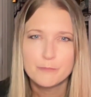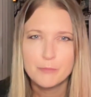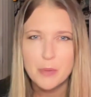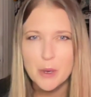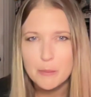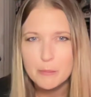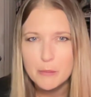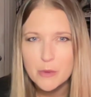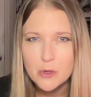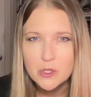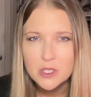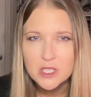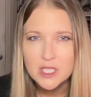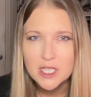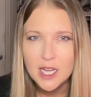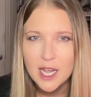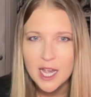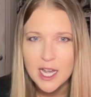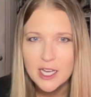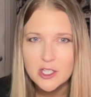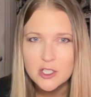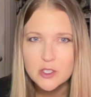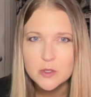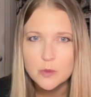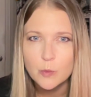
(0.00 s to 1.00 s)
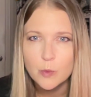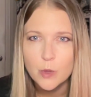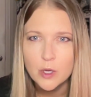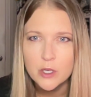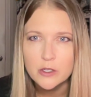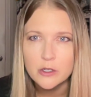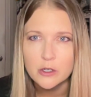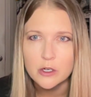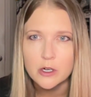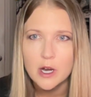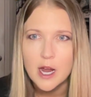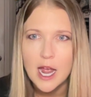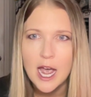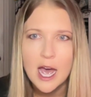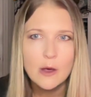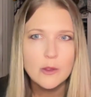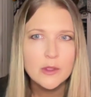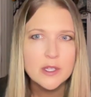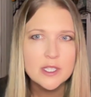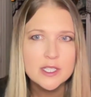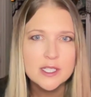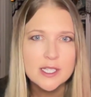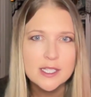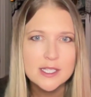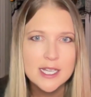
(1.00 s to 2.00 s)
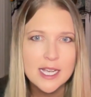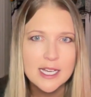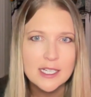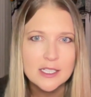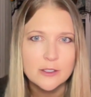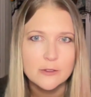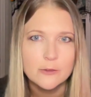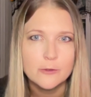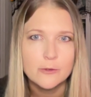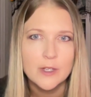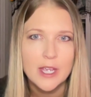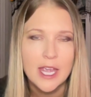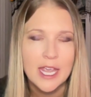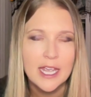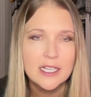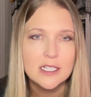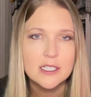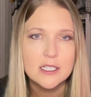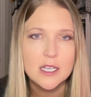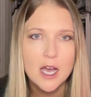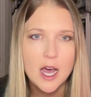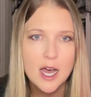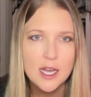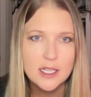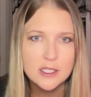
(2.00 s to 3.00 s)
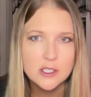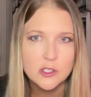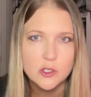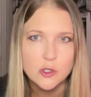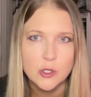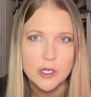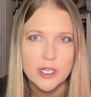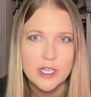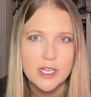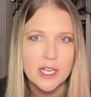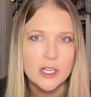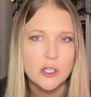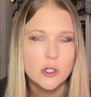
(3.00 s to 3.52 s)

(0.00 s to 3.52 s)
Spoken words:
But mostly I just wonder how this detective can't concentrate